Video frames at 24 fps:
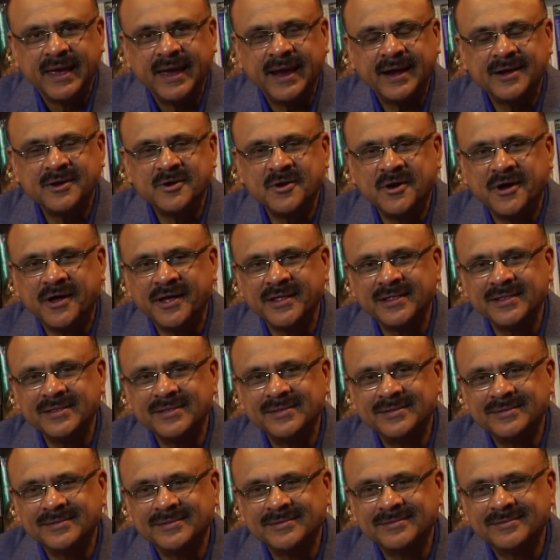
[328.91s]
And Don
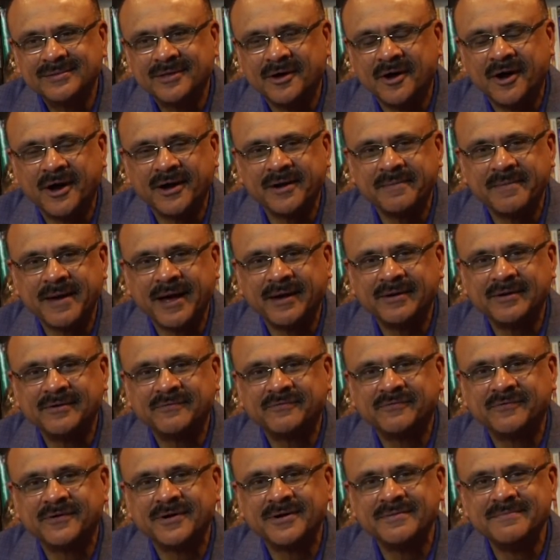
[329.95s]
thought about it
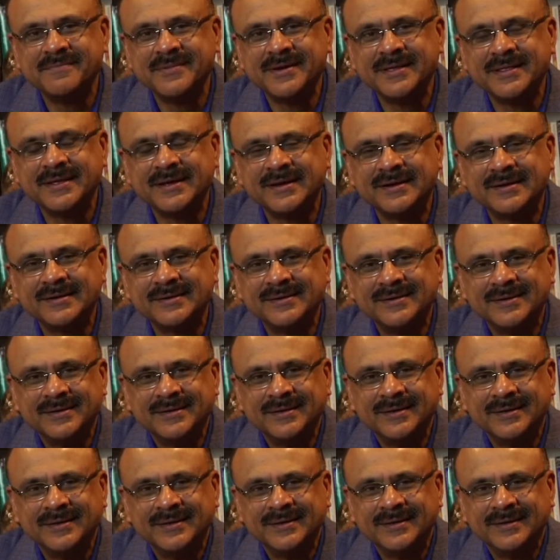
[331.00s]
for a minute
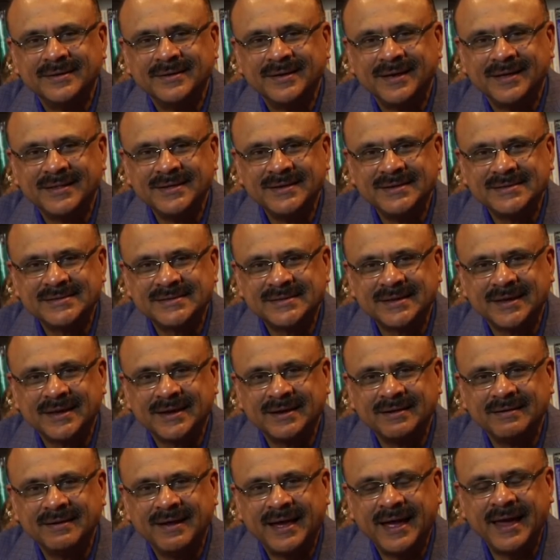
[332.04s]
and he
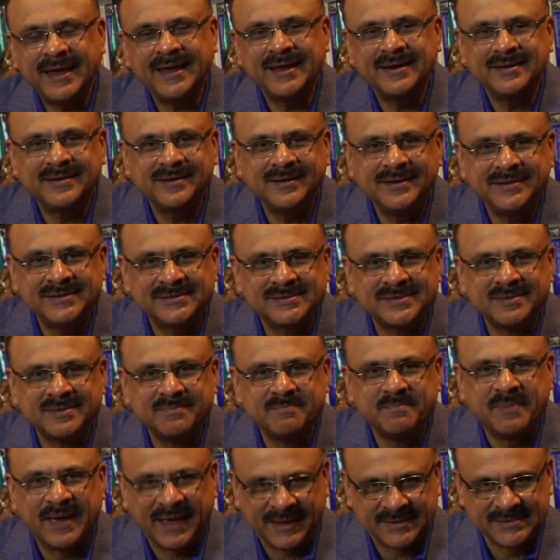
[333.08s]
said, I can teach them
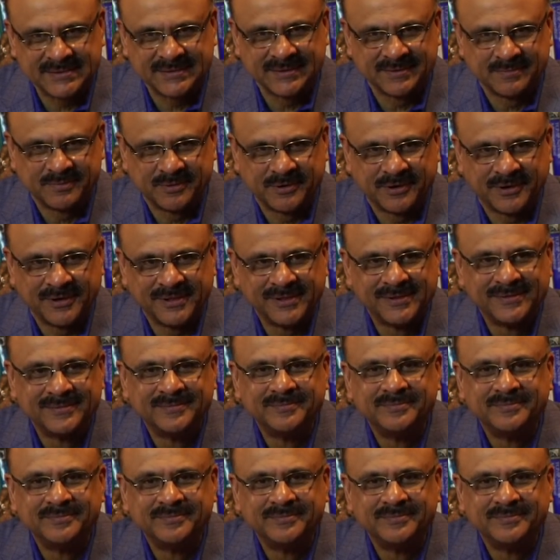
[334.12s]
basketball.